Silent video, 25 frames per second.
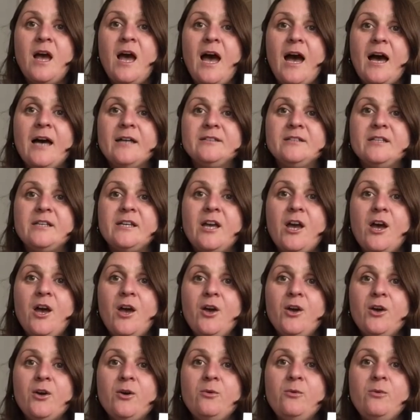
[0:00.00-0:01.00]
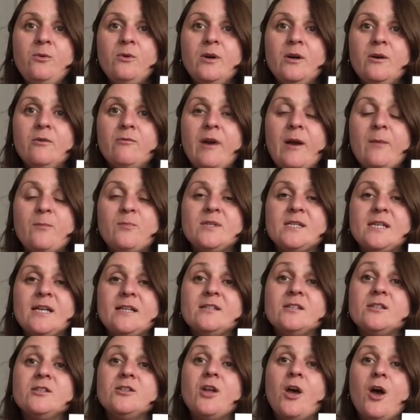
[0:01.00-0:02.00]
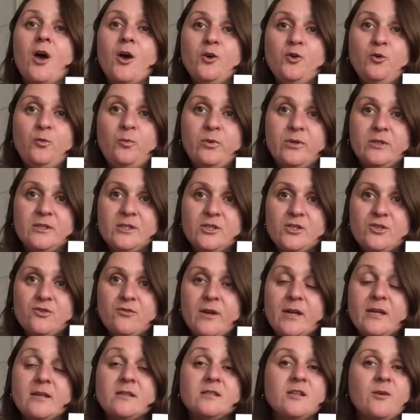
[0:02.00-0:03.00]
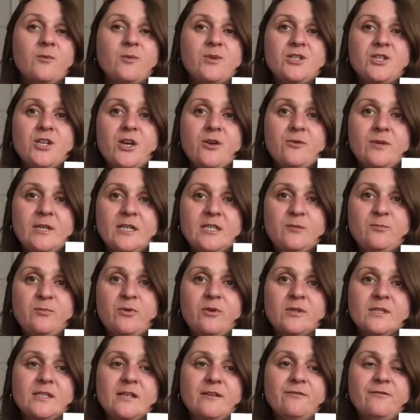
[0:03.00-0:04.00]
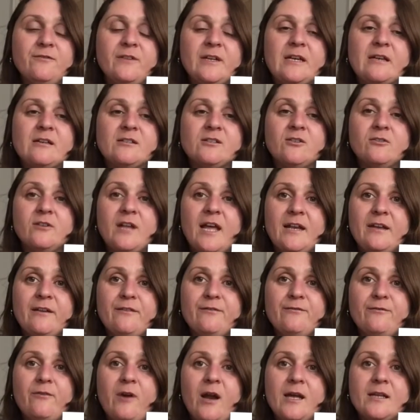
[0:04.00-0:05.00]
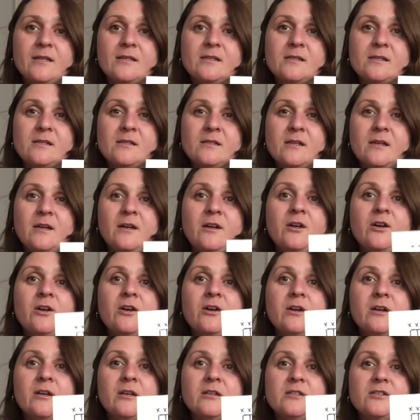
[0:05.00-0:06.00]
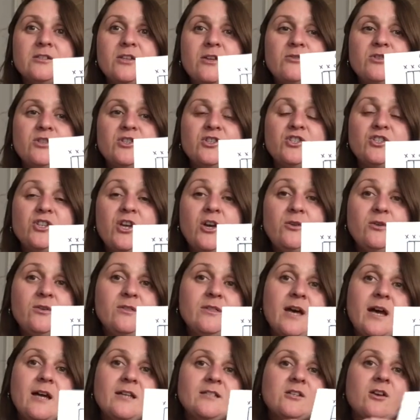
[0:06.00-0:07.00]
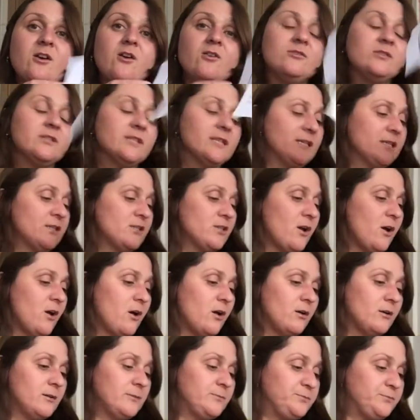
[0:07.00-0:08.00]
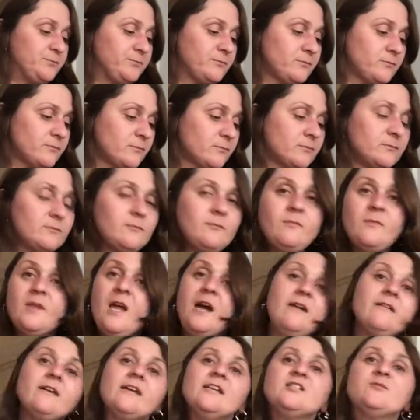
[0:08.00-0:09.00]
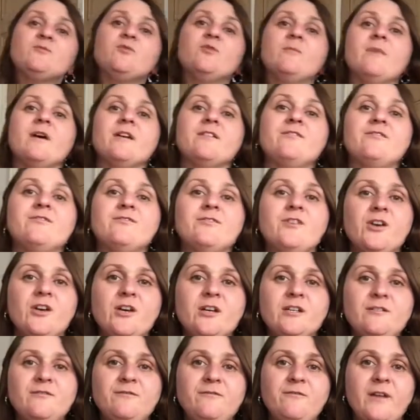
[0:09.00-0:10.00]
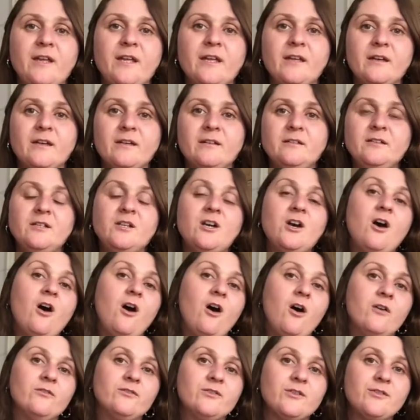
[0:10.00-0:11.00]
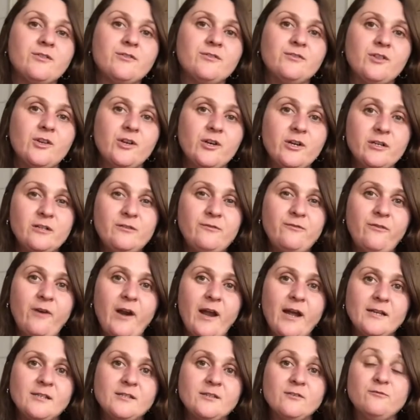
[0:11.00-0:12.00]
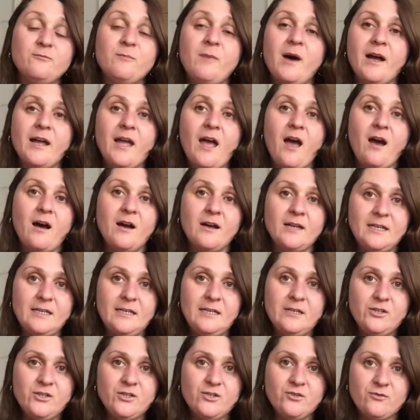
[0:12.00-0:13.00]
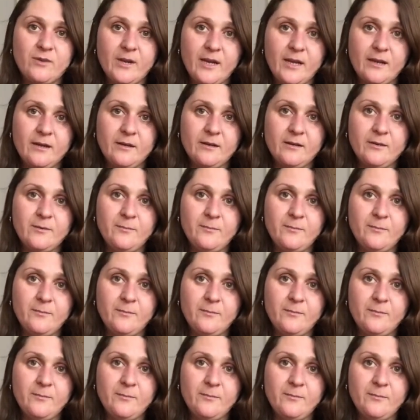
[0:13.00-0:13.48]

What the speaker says: And the O represents an open string, so we don't need to put our fingers on any frets. So to show you that on the guitar, I'm going to put my 3rd finger on the 3rd fret of my high E string.